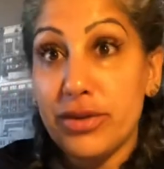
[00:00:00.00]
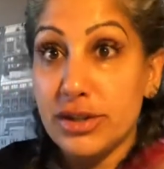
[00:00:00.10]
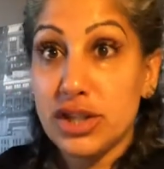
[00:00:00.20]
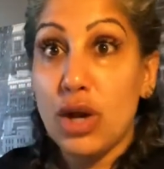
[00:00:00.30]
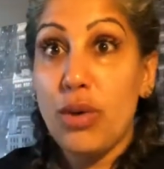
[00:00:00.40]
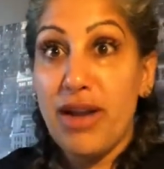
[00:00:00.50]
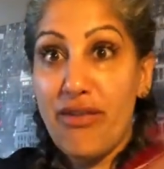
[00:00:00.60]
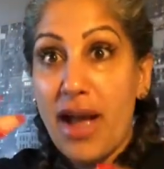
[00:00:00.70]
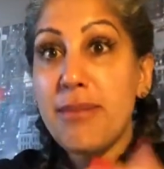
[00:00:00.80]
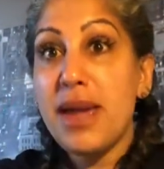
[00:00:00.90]
So if
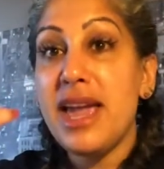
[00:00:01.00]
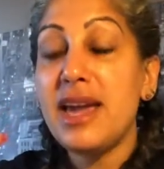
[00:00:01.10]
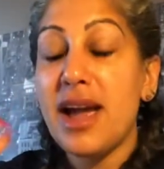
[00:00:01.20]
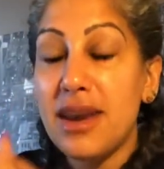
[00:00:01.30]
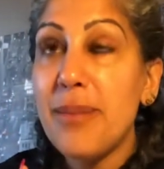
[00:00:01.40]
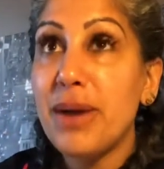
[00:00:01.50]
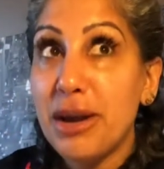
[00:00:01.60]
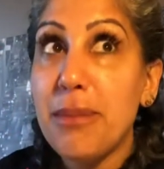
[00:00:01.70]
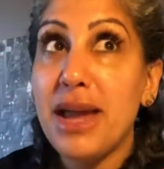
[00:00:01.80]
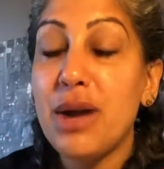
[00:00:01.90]
I make, and I'm going
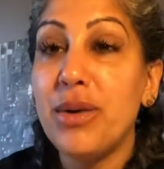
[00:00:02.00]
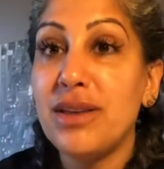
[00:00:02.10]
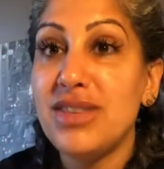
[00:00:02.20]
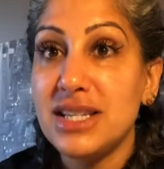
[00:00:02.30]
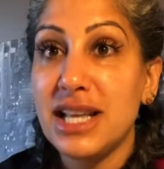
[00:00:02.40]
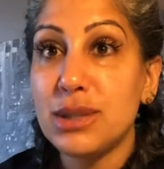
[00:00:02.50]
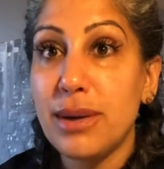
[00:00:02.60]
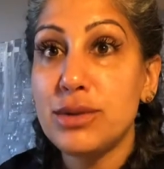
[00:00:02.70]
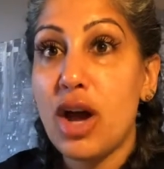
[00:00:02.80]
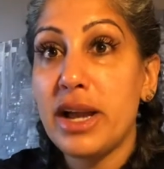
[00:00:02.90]
to make one of these, that's why
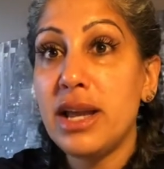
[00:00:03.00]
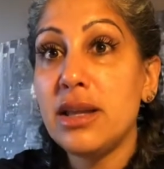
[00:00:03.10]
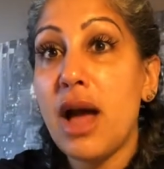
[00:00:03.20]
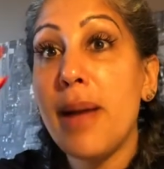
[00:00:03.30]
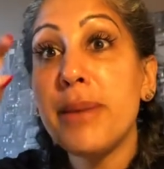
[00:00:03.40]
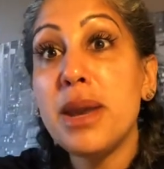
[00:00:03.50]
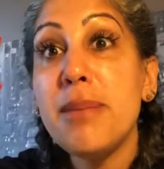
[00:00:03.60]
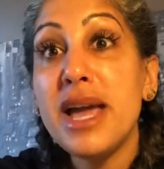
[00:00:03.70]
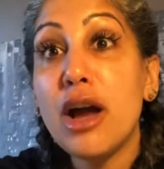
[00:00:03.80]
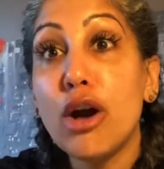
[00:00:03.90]
I'm talking, I'm going to
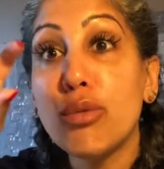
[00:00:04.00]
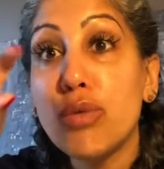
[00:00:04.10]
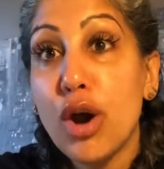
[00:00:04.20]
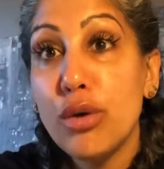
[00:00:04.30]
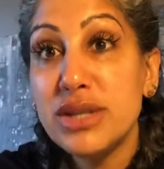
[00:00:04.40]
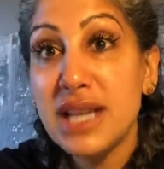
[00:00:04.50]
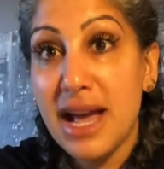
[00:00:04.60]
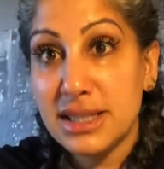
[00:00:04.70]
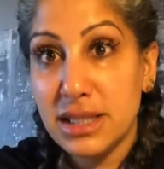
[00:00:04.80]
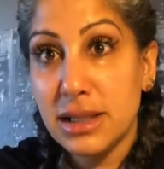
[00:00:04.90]
make a rose
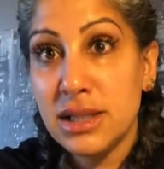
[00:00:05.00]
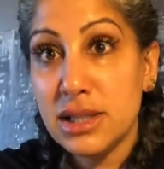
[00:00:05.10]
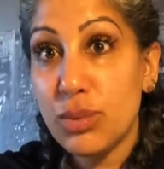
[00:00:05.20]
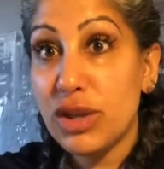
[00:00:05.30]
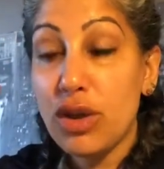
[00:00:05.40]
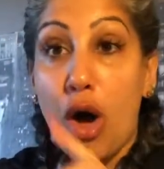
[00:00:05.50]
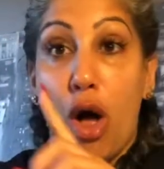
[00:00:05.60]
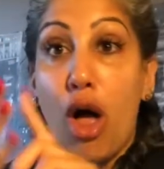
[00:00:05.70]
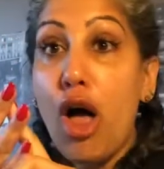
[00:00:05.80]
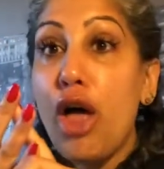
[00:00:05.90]
essence with
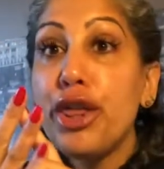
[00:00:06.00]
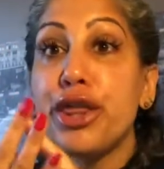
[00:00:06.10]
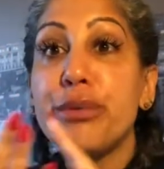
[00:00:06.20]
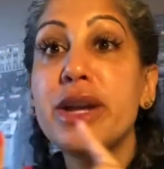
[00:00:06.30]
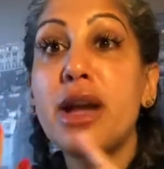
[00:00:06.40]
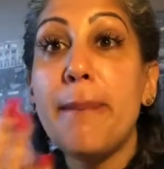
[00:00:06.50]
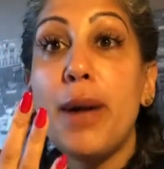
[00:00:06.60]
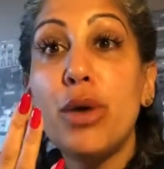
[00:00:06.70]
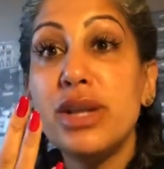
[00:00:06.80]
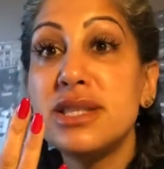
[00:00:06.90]
all three
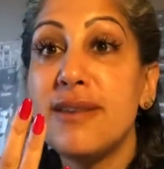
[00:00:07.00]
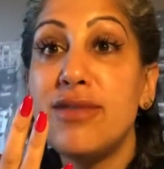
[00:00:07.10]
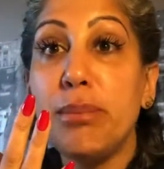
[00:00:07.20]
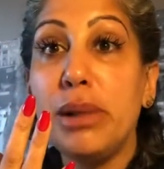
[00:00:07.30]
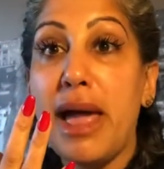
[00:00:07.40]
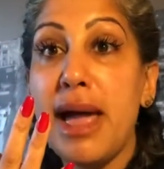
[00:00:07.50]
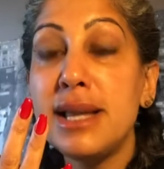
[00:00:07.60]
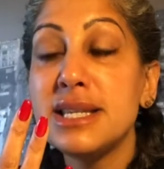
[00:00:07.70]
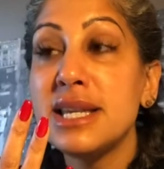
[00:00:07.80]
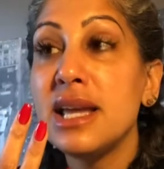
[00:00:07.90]
components of the
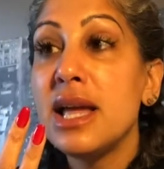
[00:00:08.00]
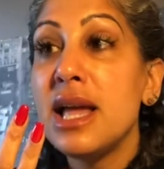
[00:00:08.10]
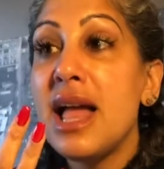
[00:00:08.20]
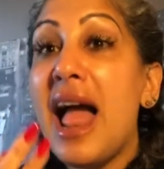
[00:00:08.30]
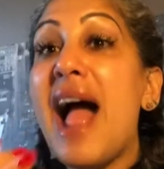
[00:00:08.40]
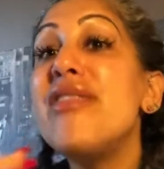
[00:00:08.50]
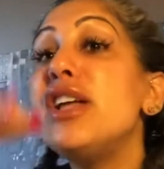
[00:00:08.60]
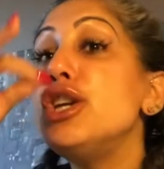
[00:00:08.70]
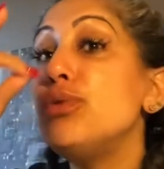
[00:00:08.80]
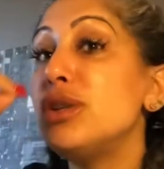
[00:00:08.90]
plant, and
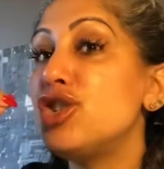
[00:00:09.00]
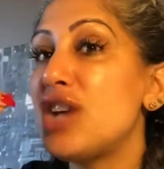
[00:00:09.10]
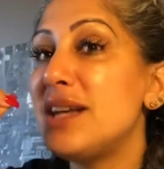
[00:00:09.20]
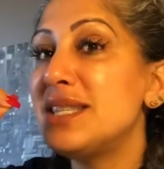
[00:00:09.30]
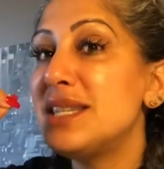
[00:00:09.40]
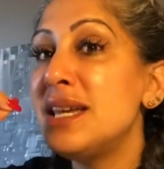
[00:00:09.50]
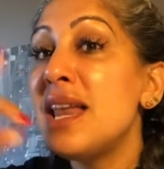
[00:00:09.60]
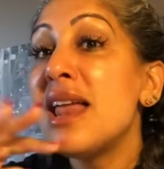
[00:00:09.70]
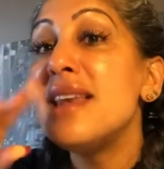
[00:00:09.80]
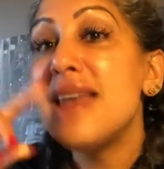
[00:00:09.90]
then you ingest it.